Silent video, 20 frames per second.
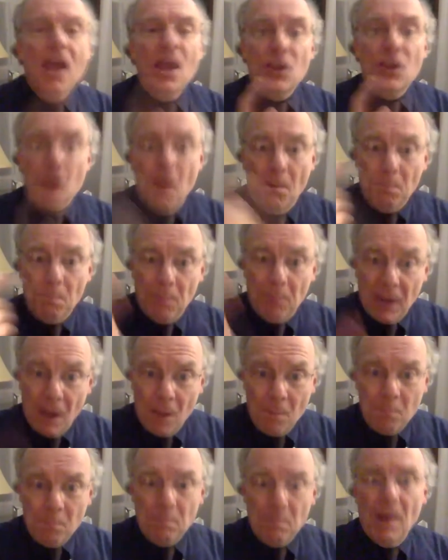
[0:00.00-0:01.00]
Yum ba
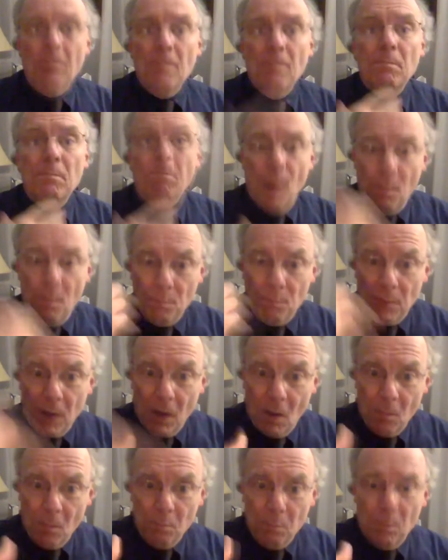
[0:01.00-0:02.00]
dum bum ba
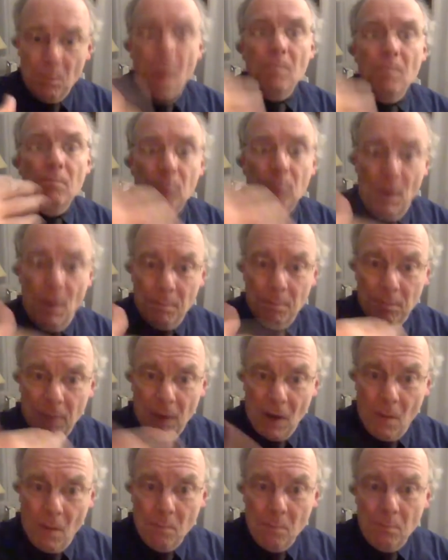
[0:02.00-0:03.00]
dum bum ba
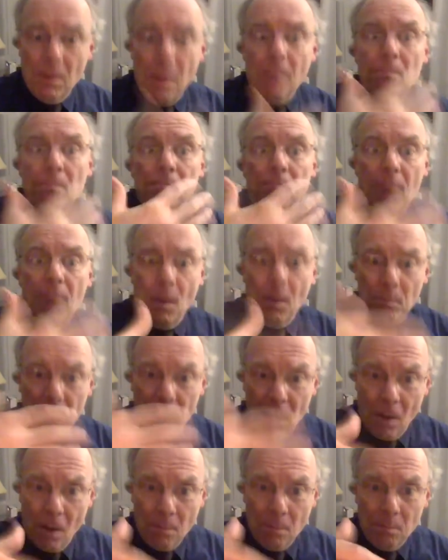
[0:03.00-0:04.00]
dum bum ba
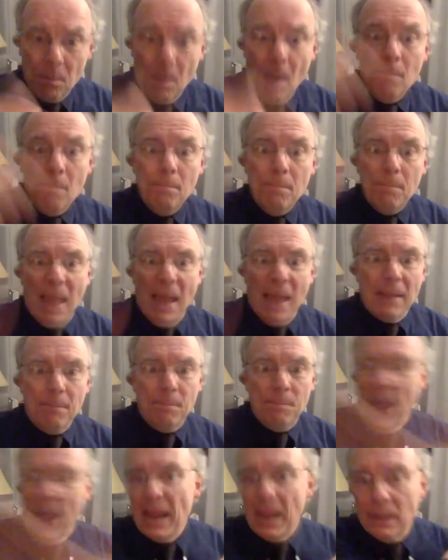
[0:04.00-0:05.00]
dum bum bang
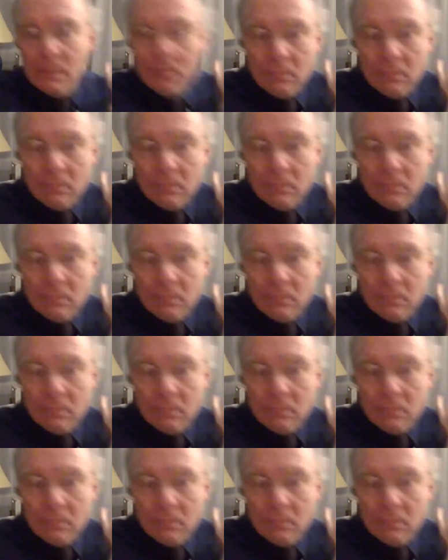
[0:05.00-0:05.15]
bang.